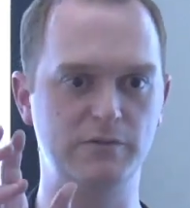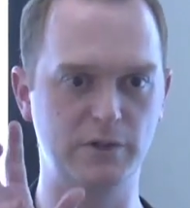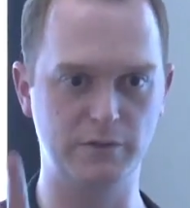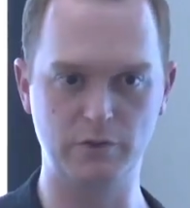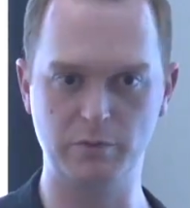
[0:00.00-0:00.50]
in
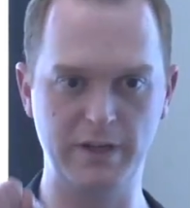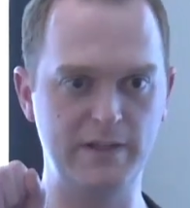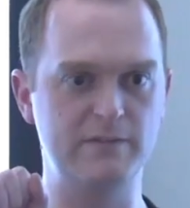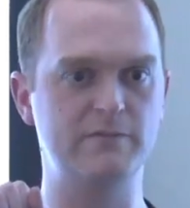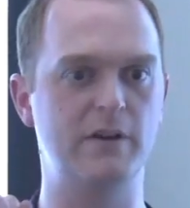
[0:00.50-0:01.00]
front of a
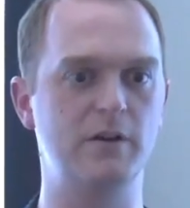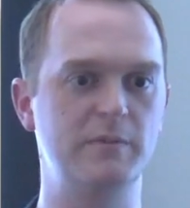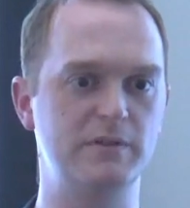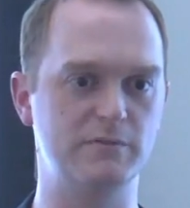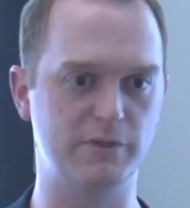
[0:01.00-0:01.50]
Kubernetes
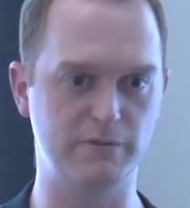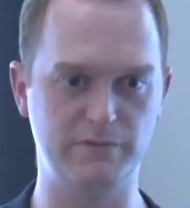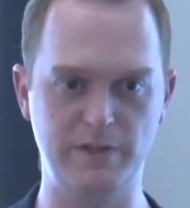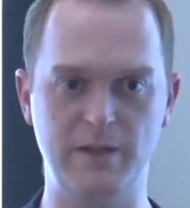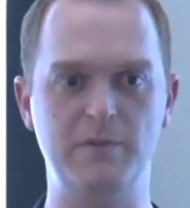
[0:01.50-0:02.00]
environment, in front of
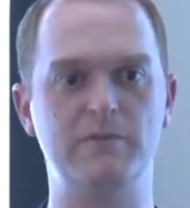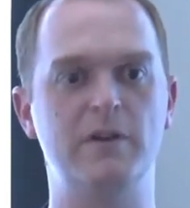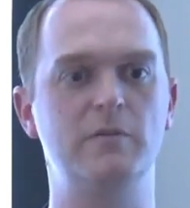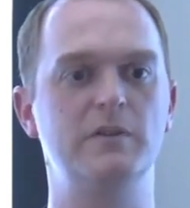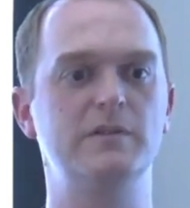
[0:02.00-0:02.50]
VM
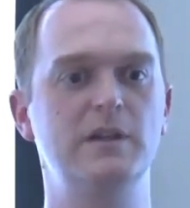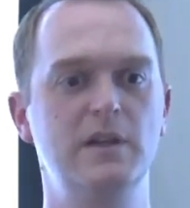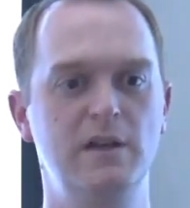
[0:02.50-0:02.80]
environments.